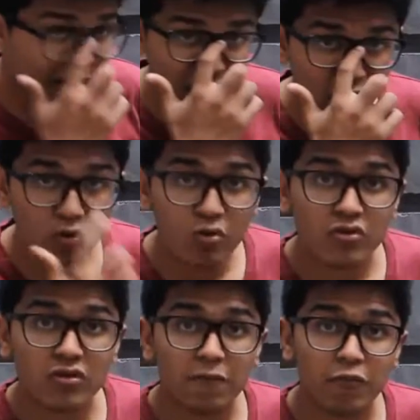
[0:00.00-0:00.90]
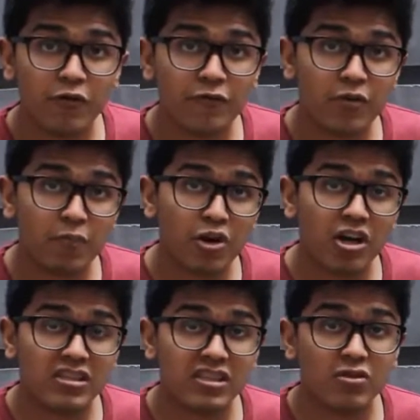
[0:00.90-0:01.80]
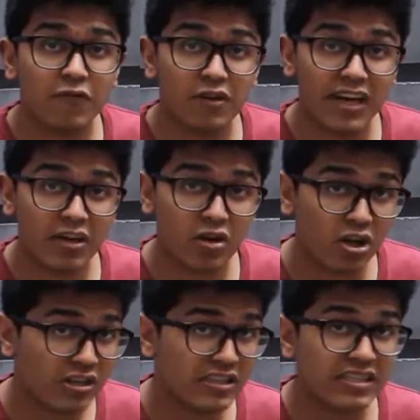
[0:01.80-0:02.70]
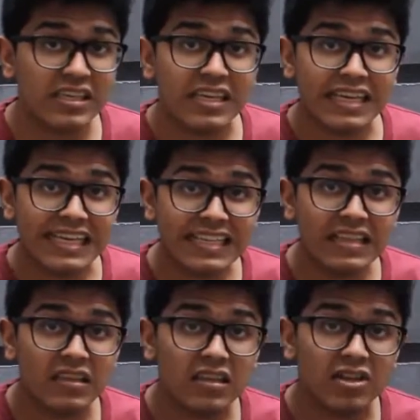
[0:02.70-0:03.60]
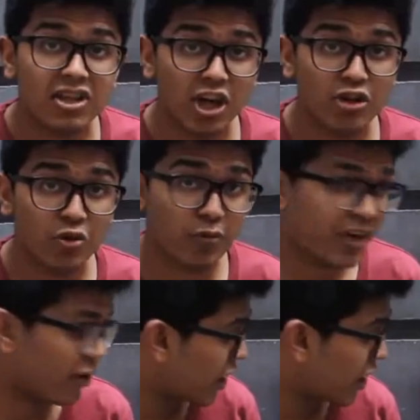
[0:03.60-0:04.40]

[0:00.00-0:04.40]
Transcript: follow the process of glycolysis in the other way